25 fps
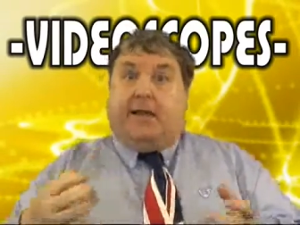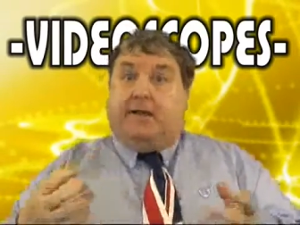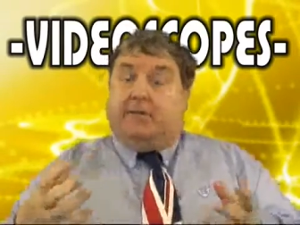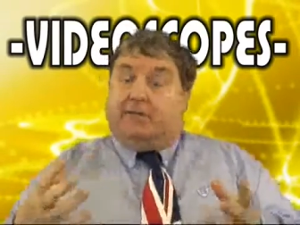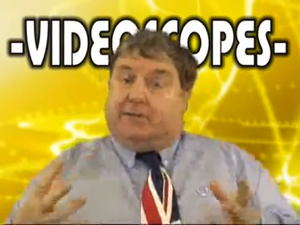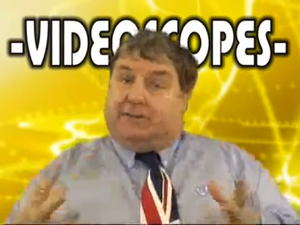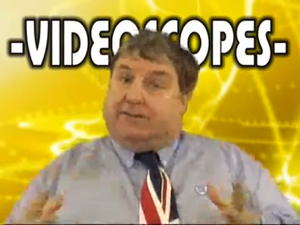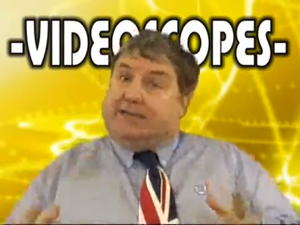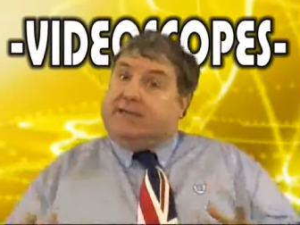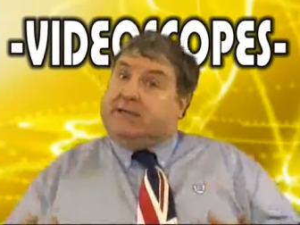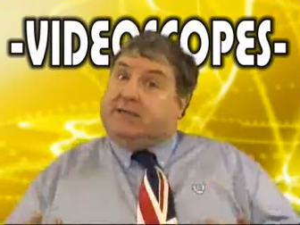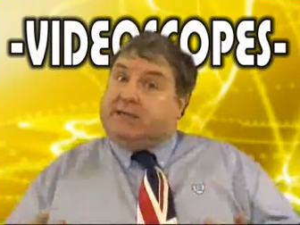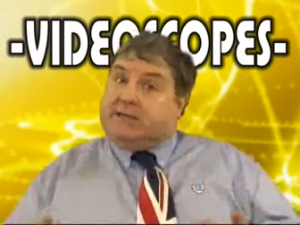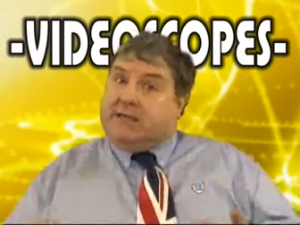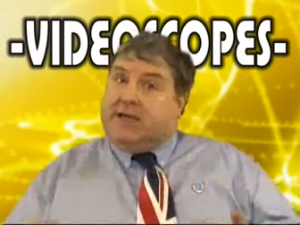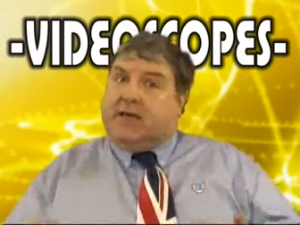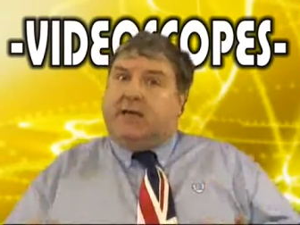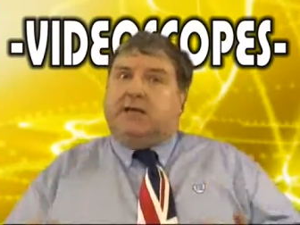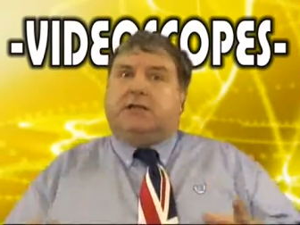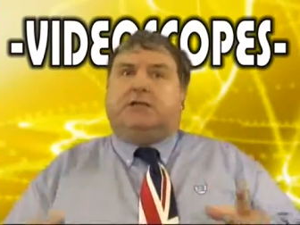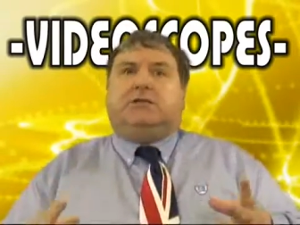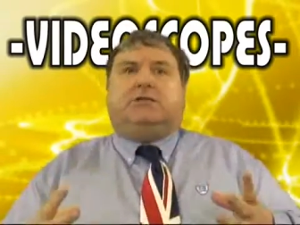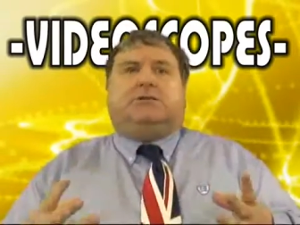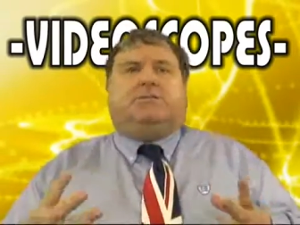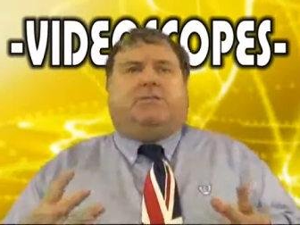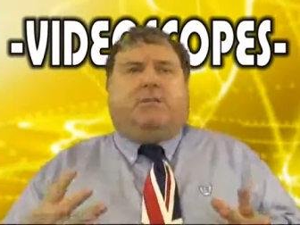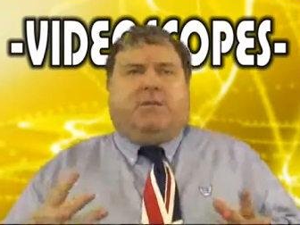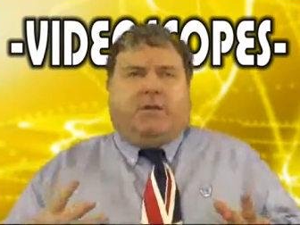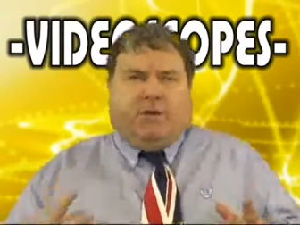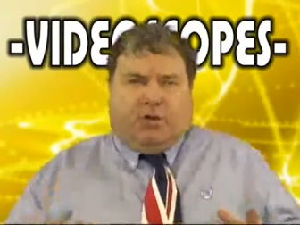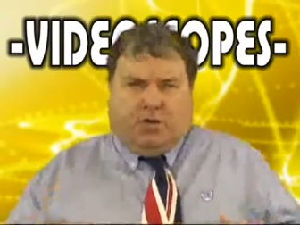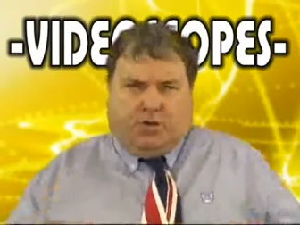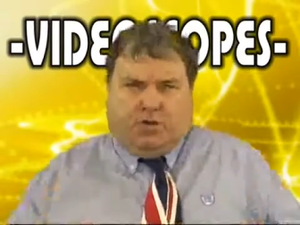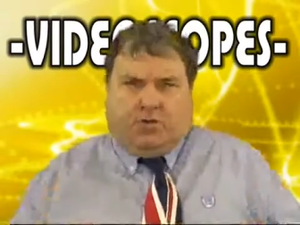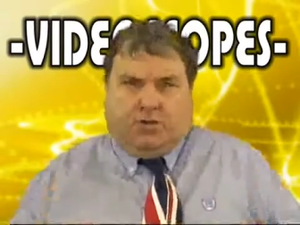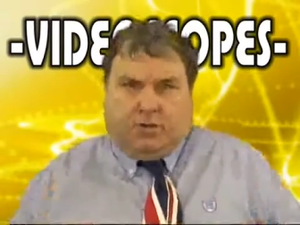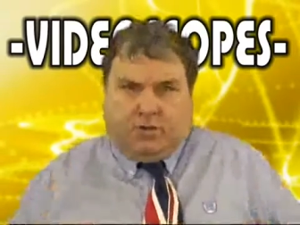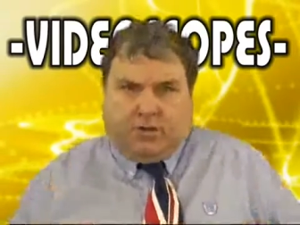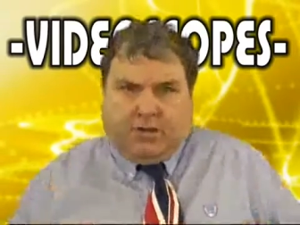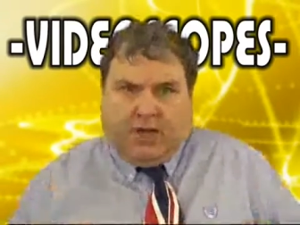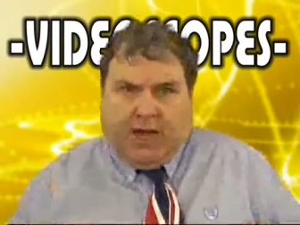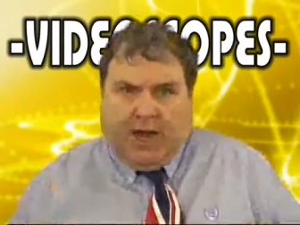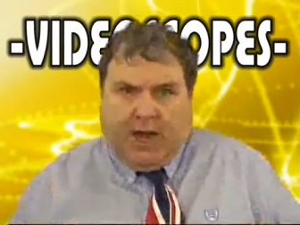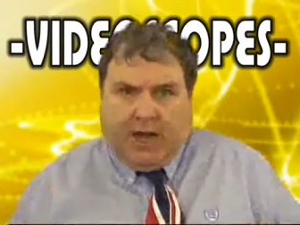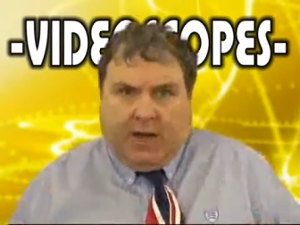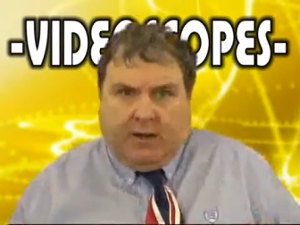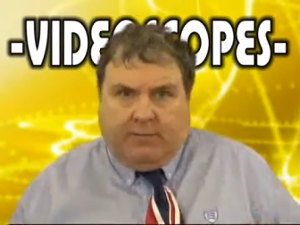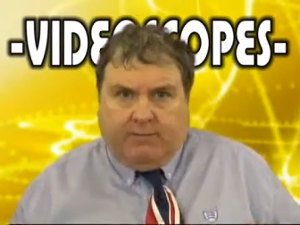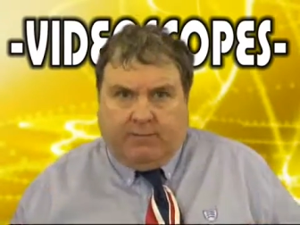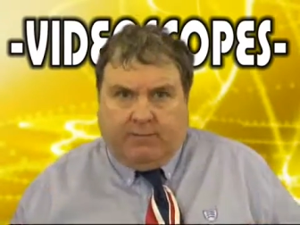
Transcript: It was an intense but good day